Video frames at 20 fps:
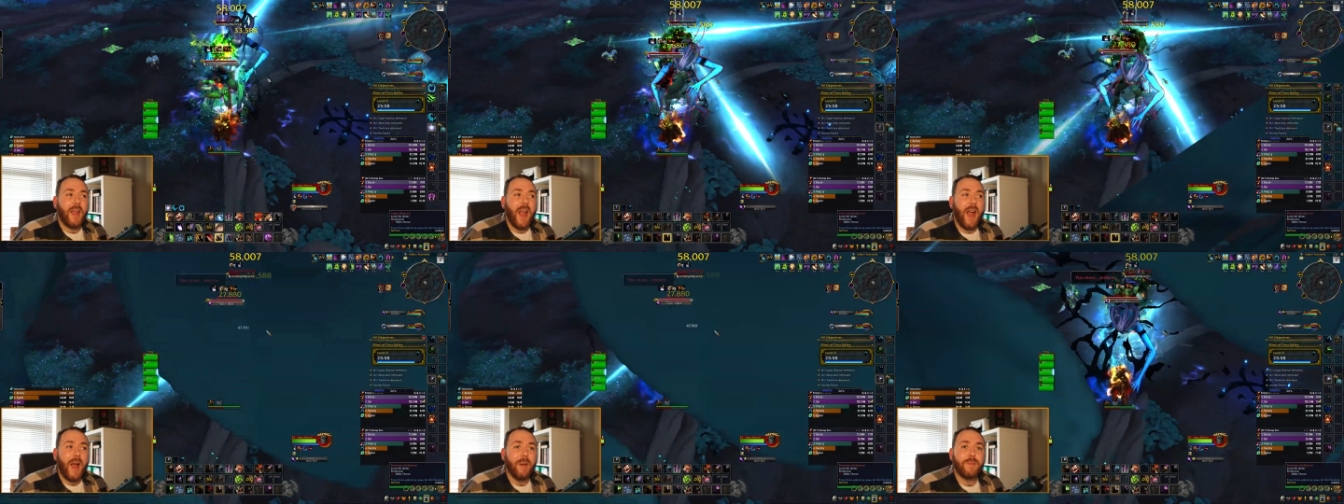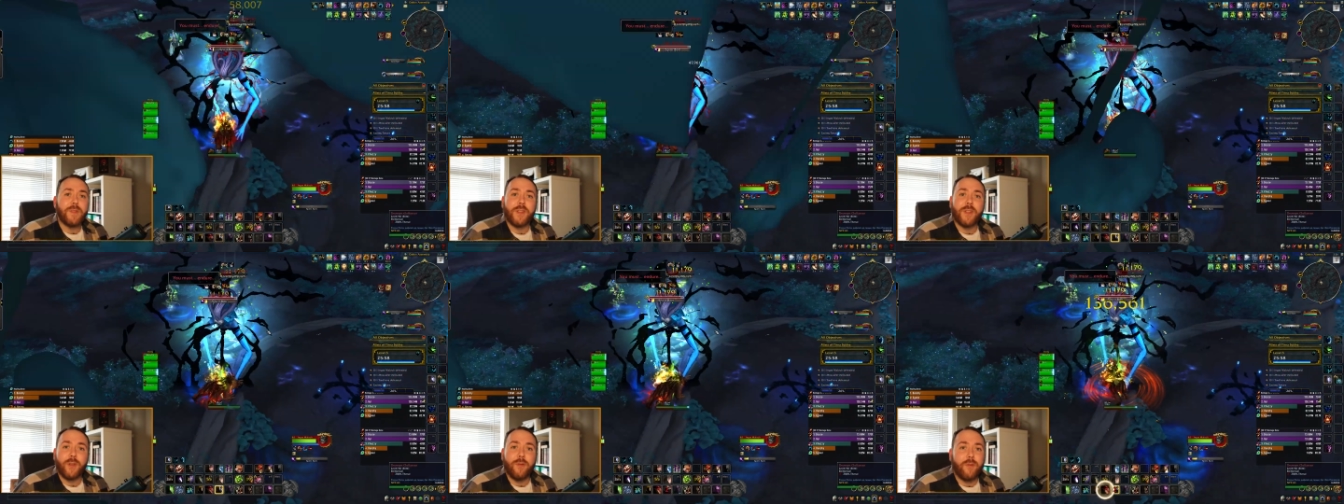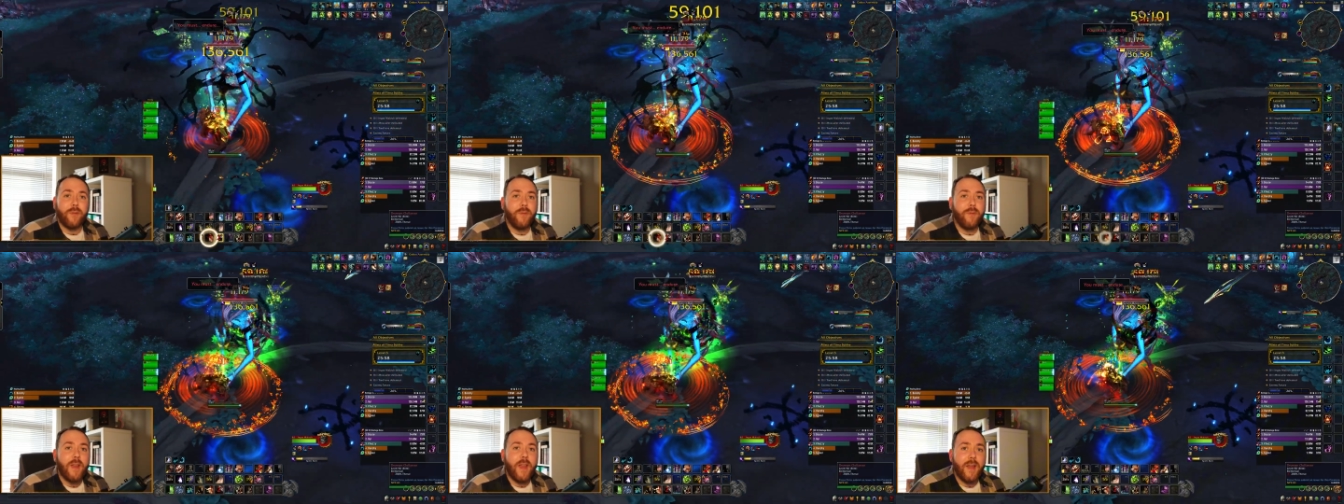absolute
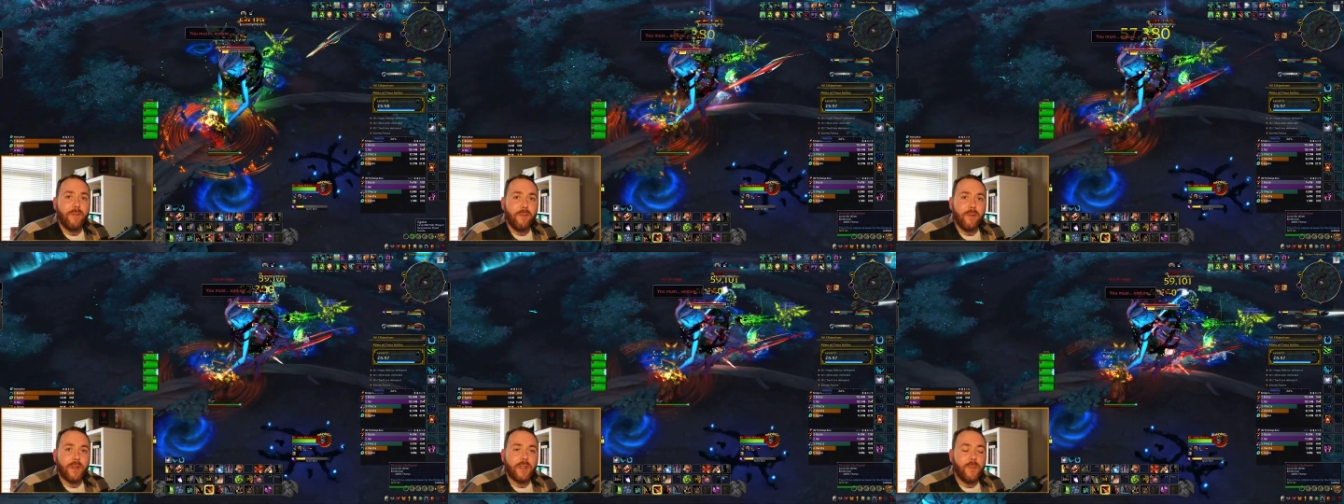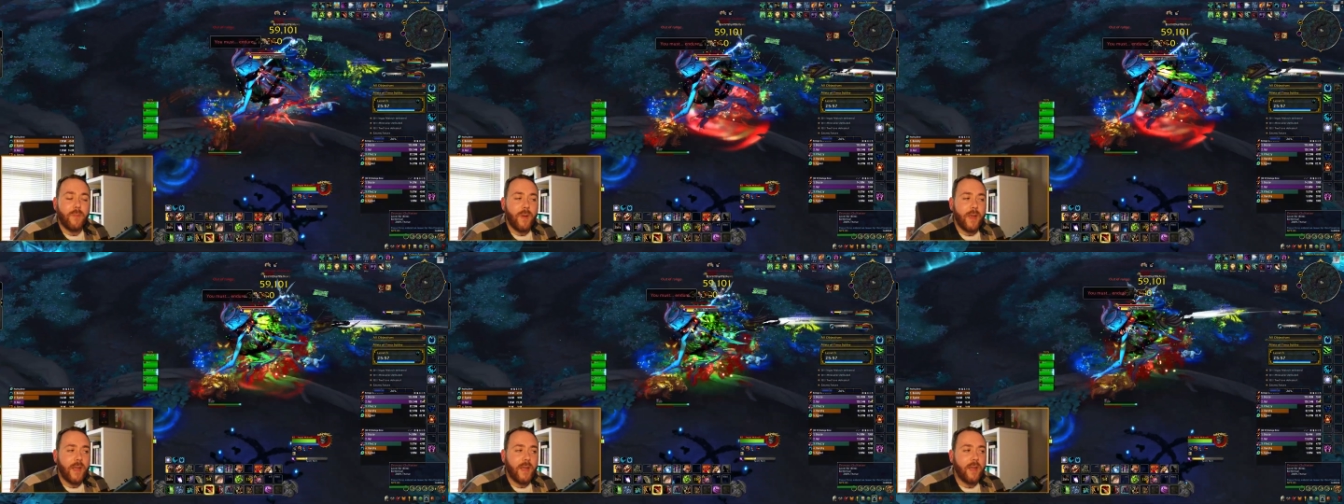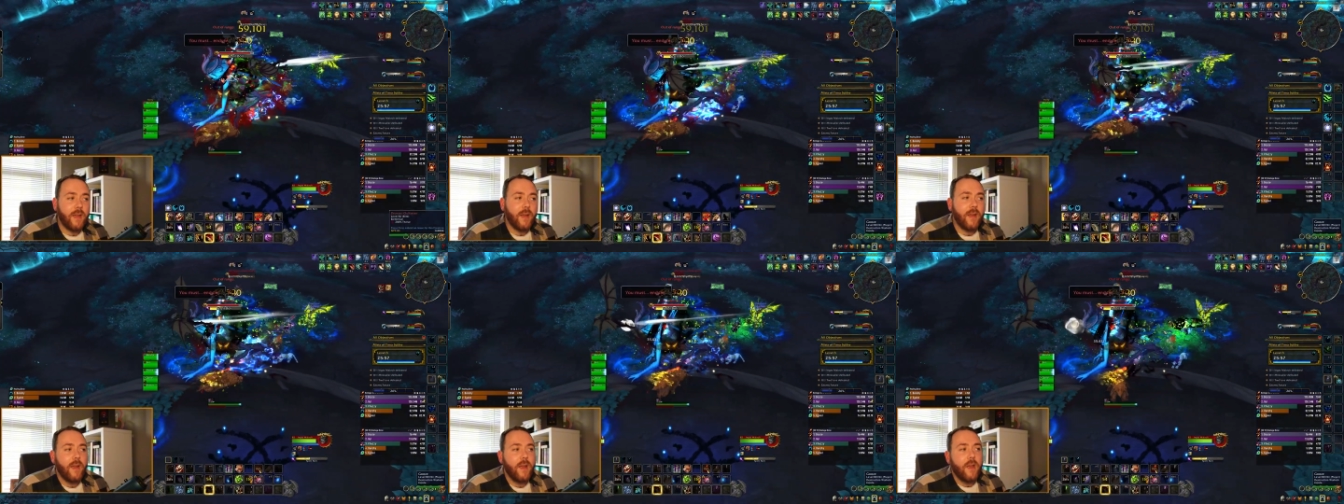favourite to
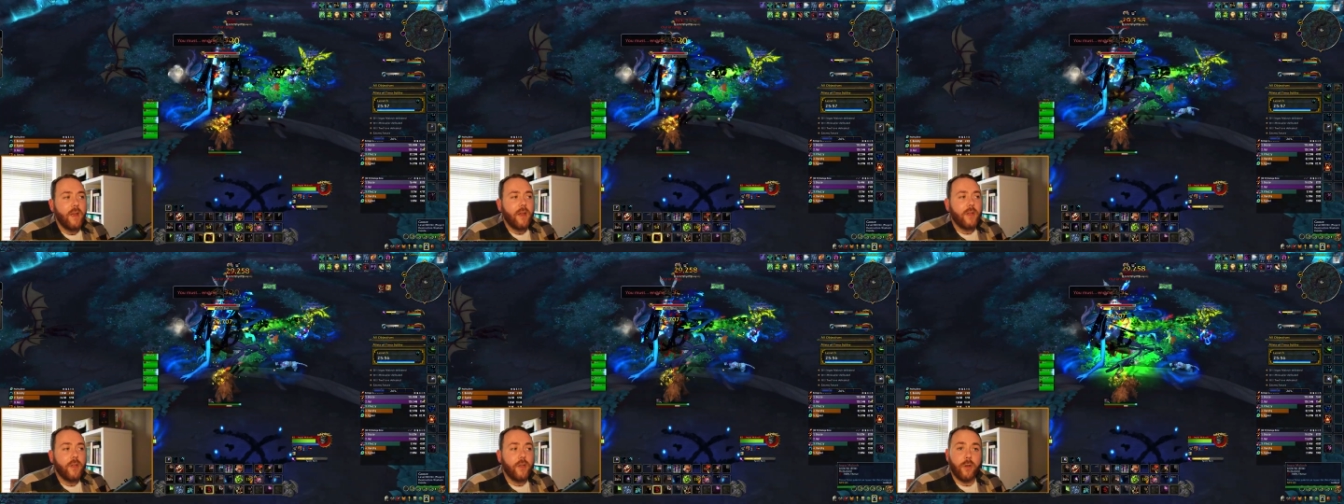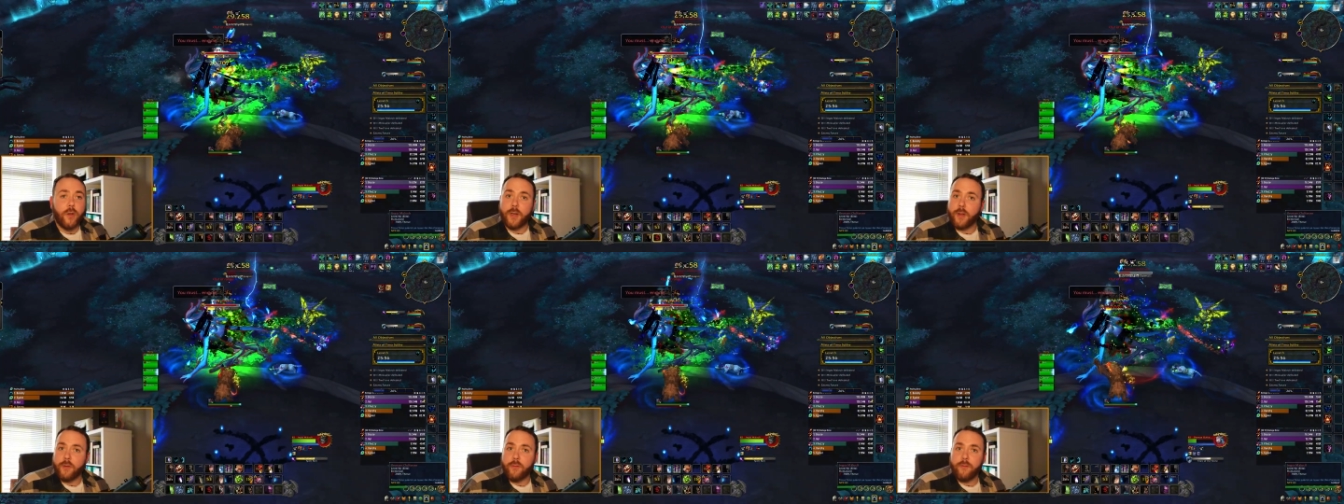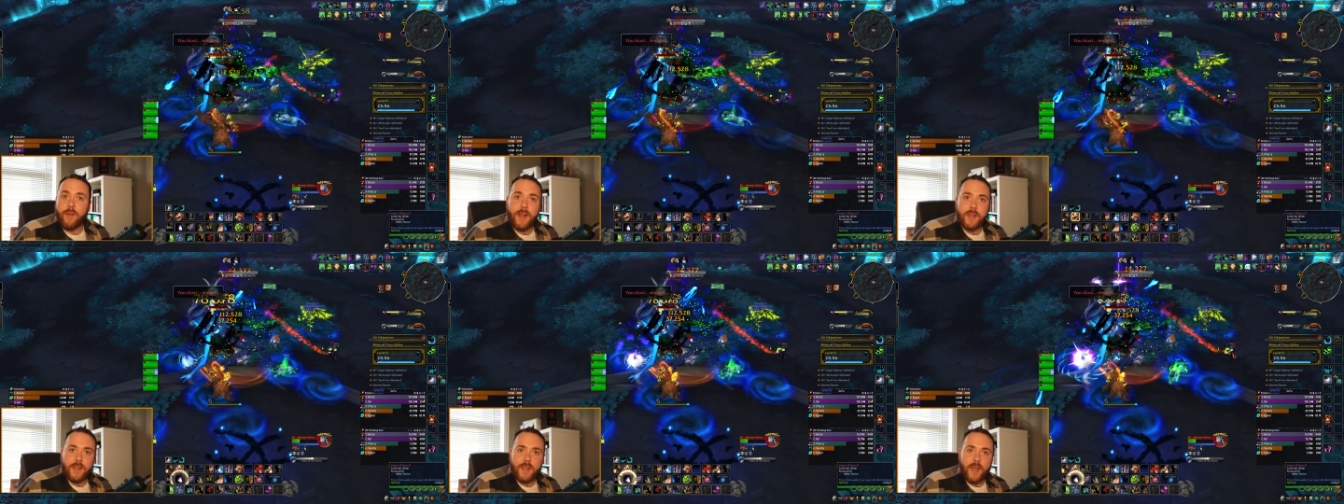pick, you go down the
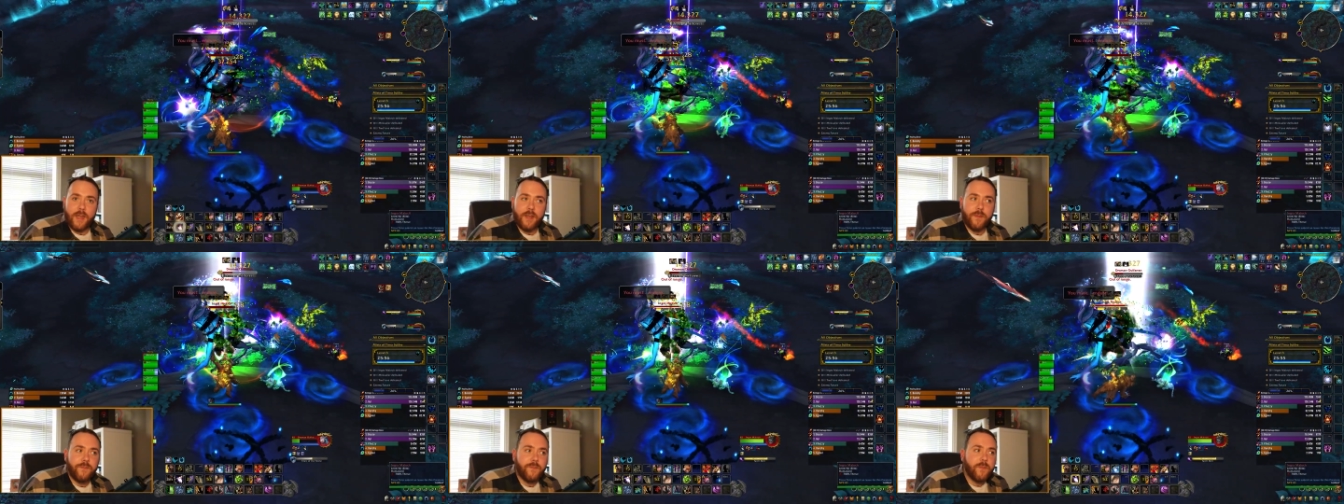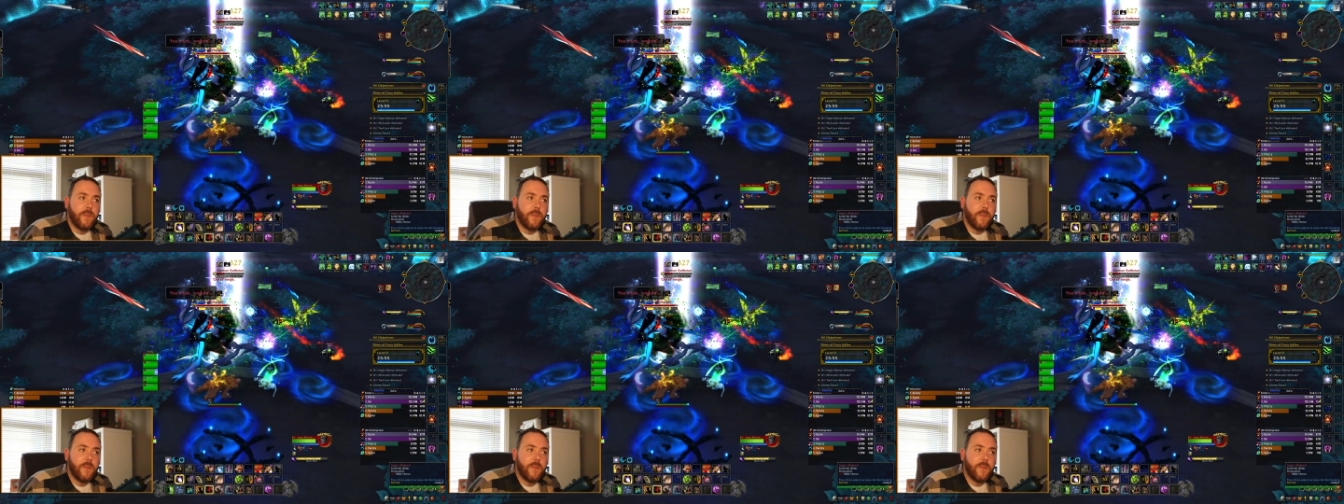right hand side.